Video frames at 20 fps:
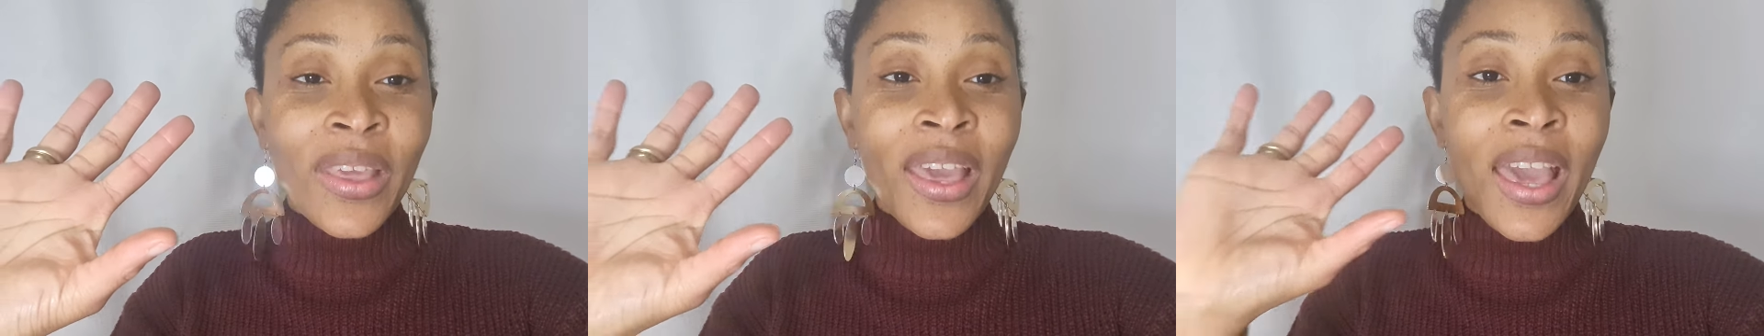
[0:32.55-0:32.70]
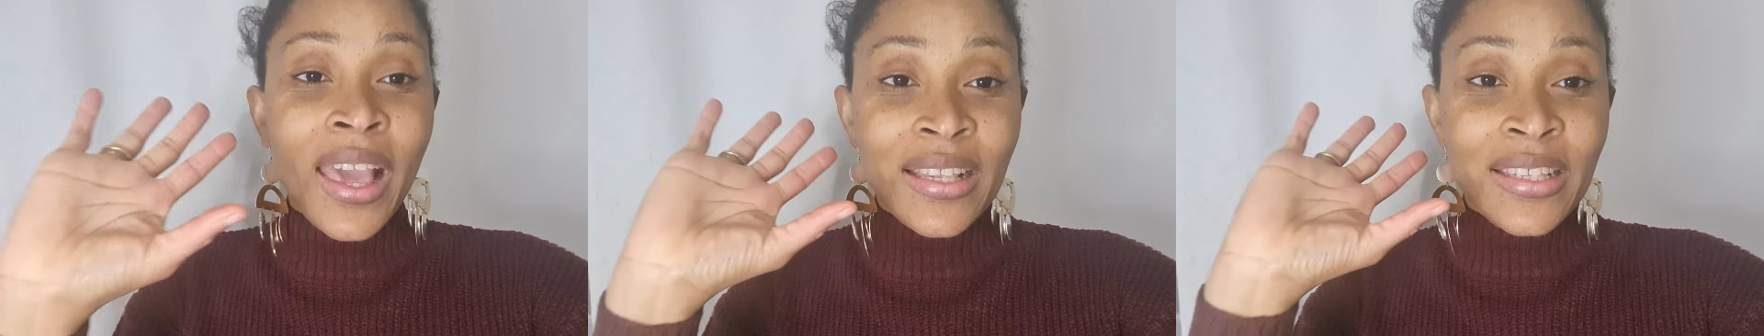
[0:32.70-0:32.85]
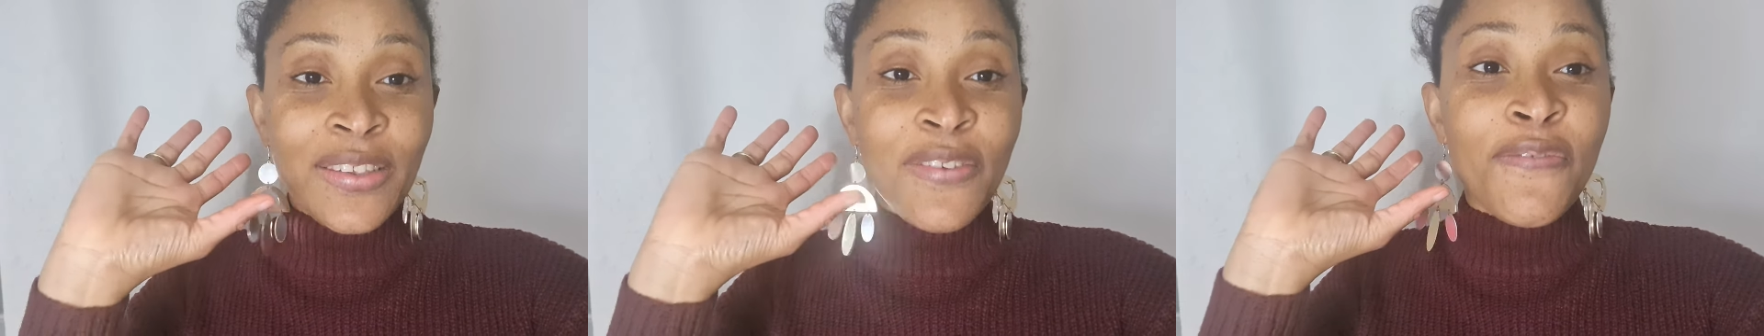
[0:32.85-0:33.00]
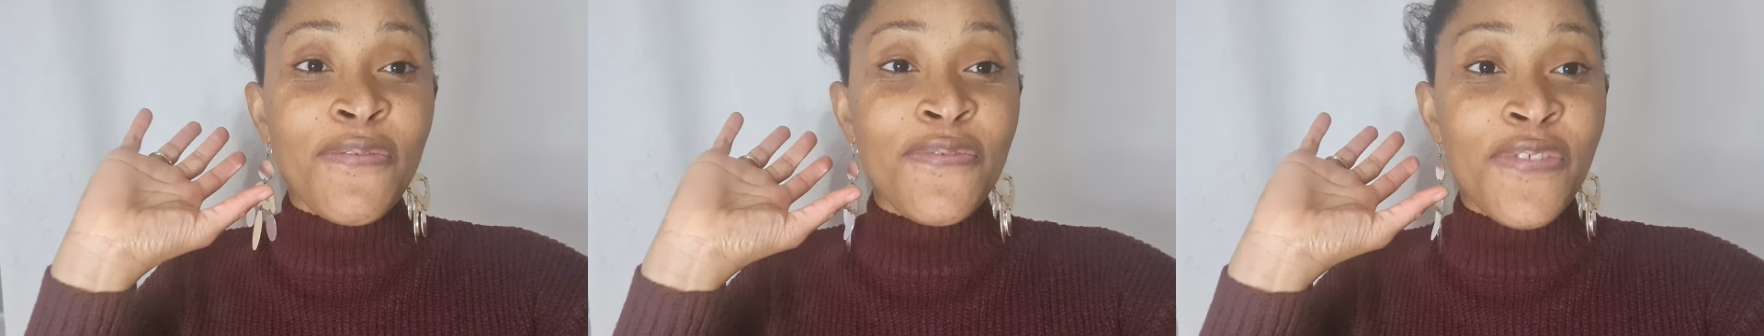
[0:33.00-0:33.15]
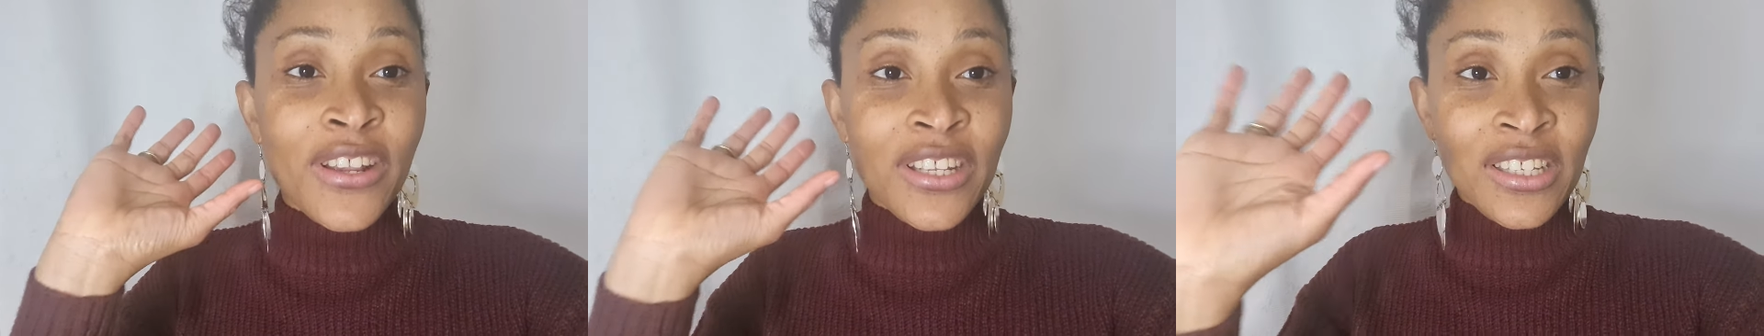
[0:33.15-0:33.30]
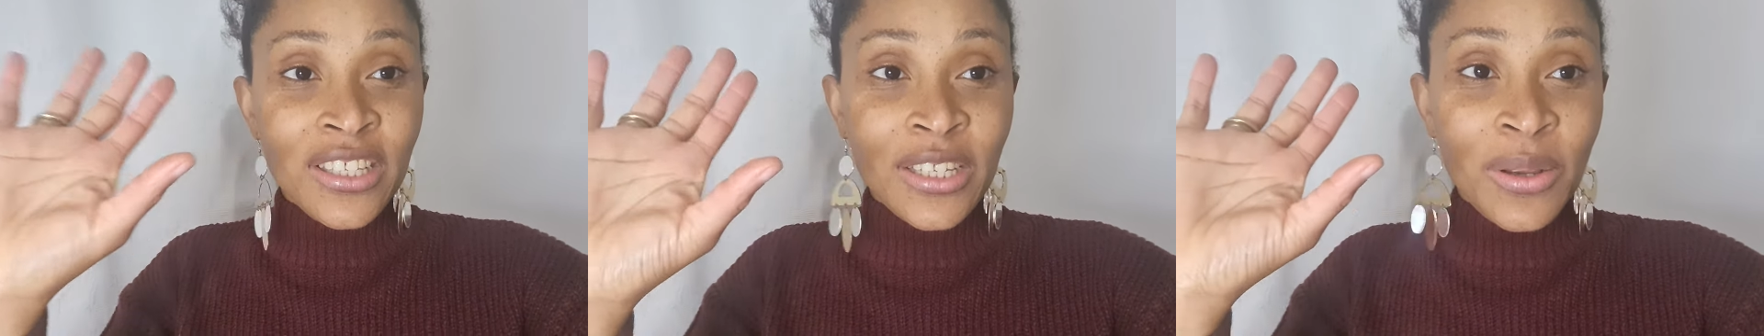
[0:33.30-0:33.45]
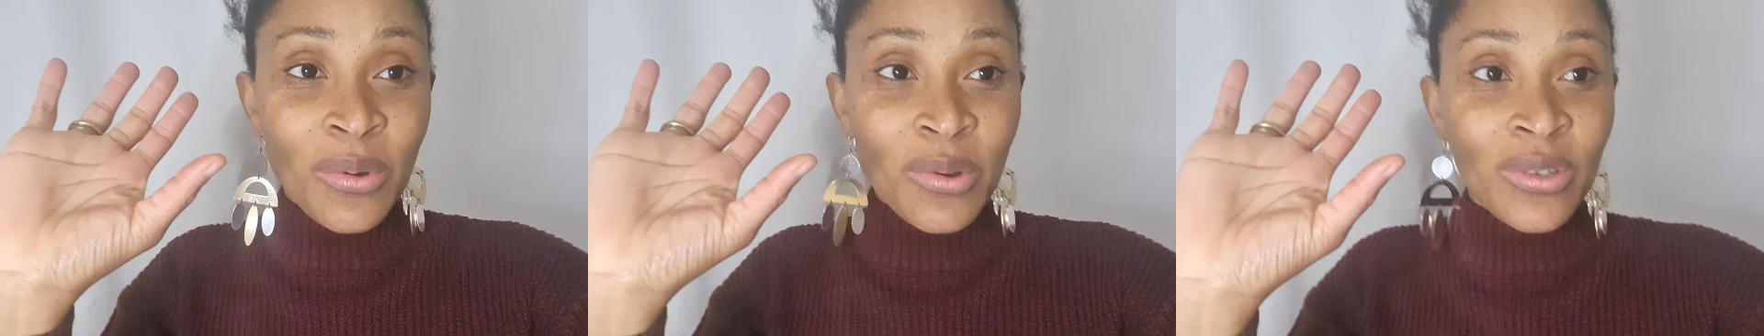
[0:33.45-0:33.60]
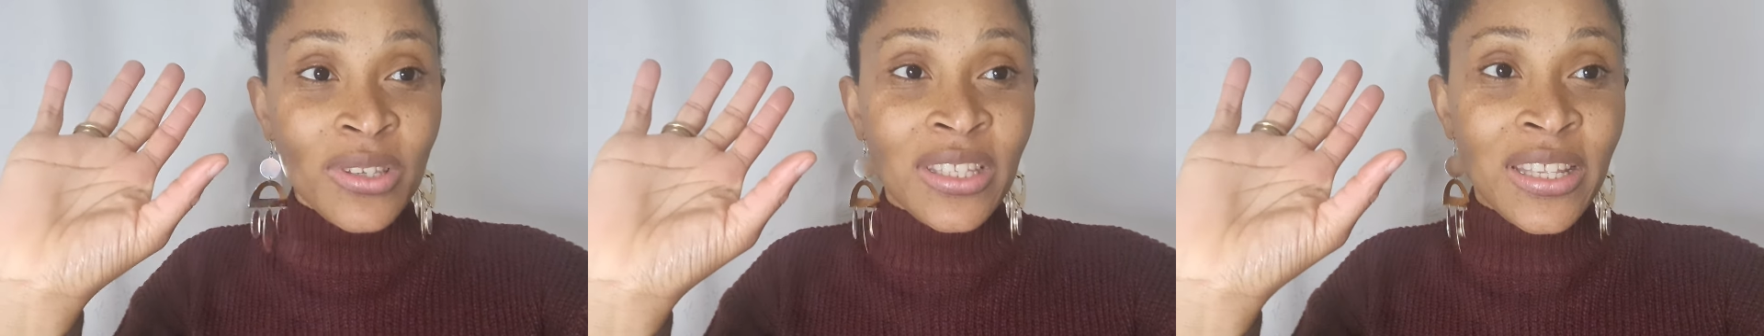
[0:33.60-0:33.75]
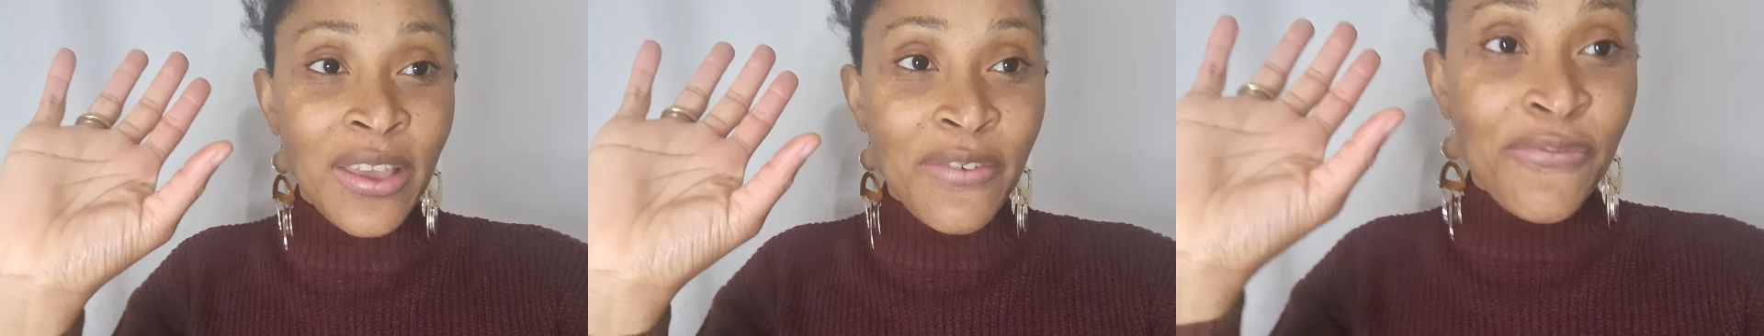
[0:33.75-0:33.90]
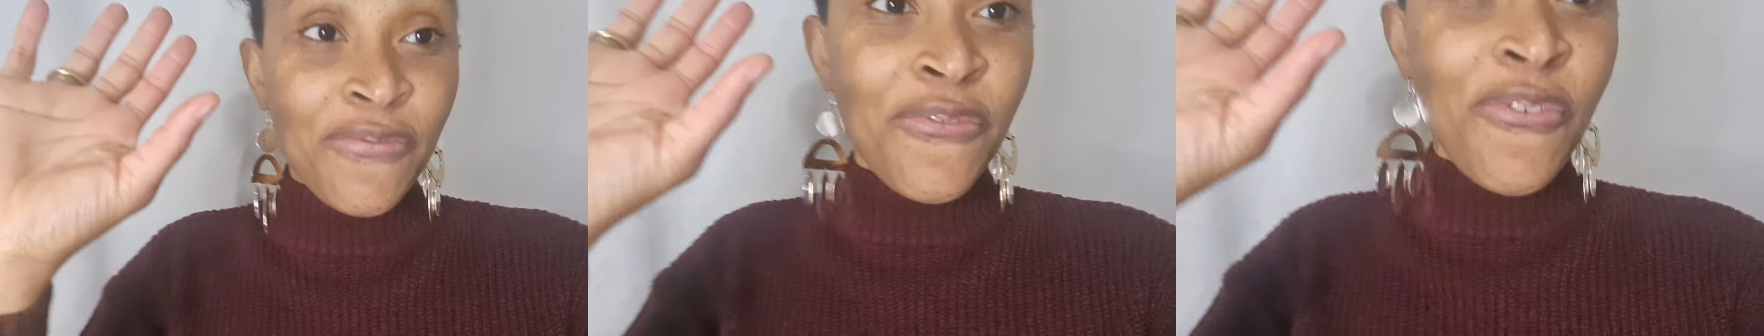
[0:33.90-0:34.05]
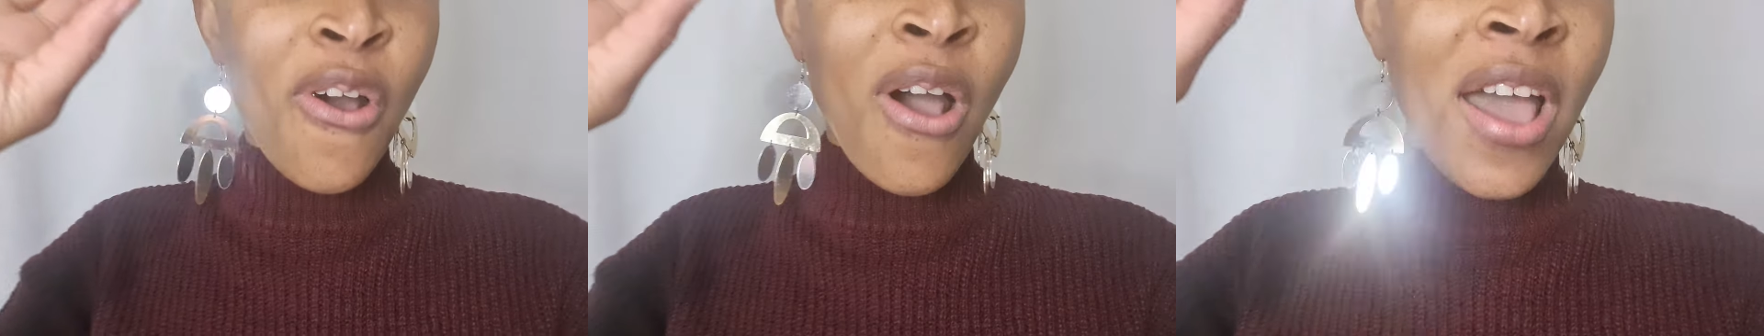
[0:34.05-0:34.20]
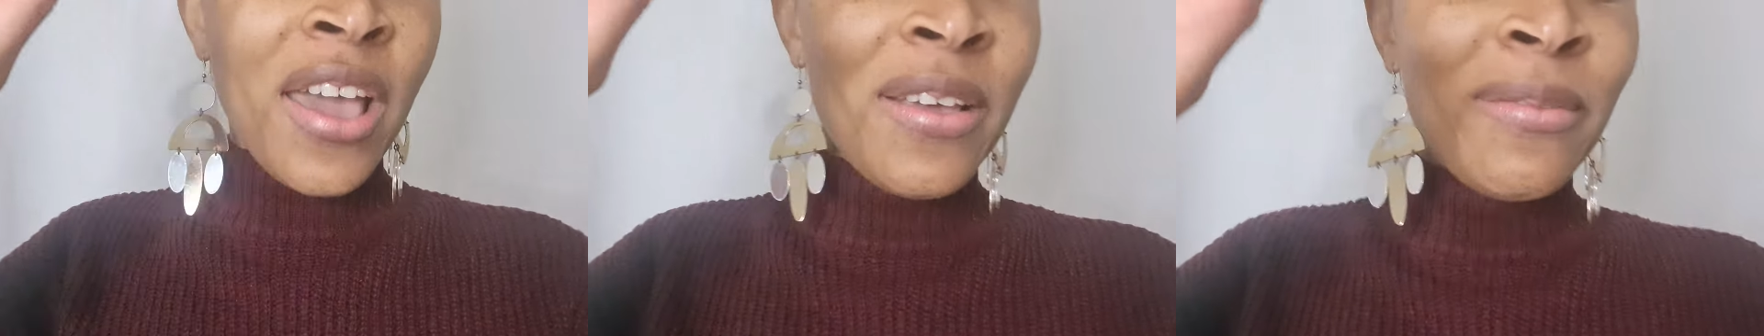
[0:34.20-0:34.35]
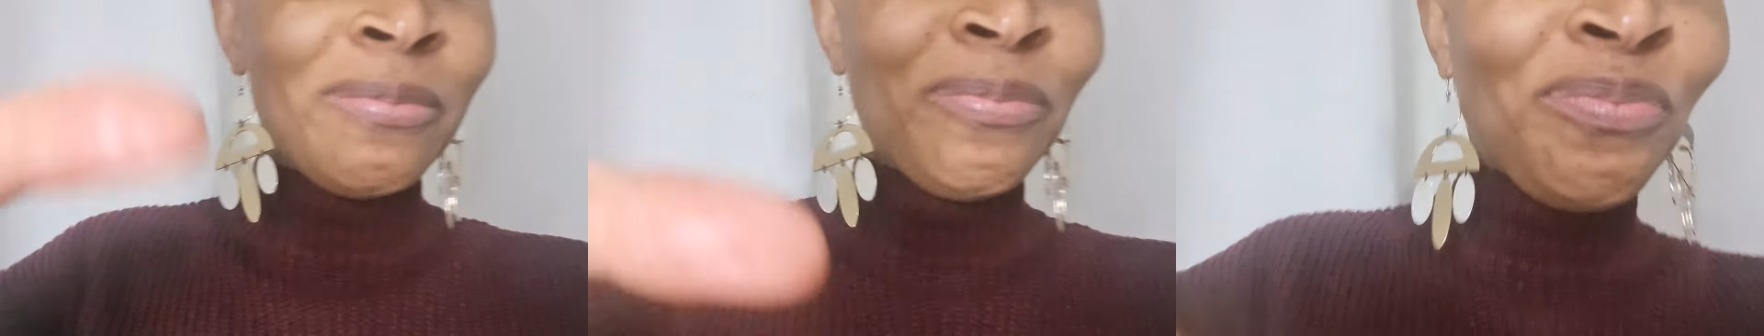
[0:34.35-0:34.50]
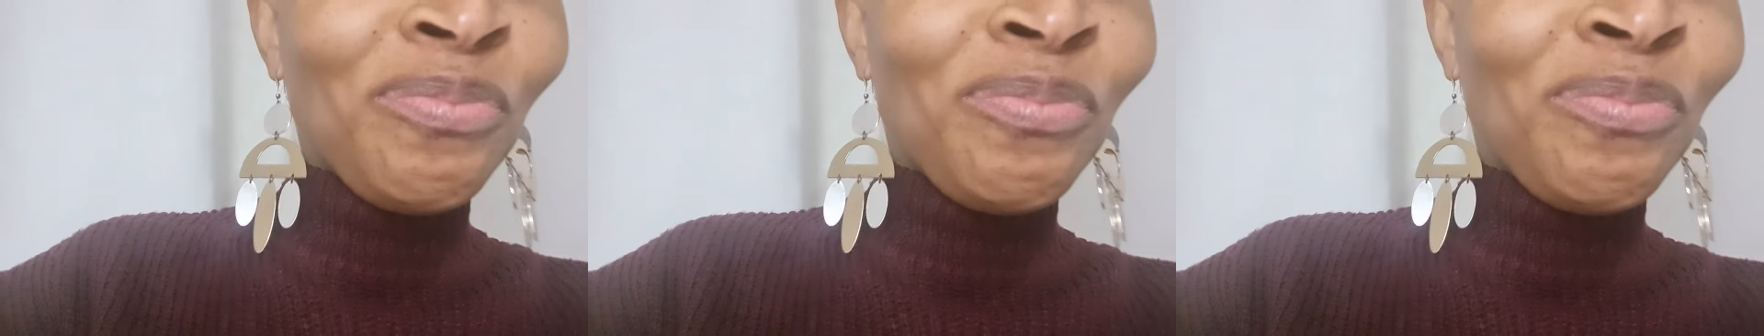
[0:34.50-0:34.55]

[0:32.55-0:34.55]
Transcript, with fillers: is vegetable stir fry.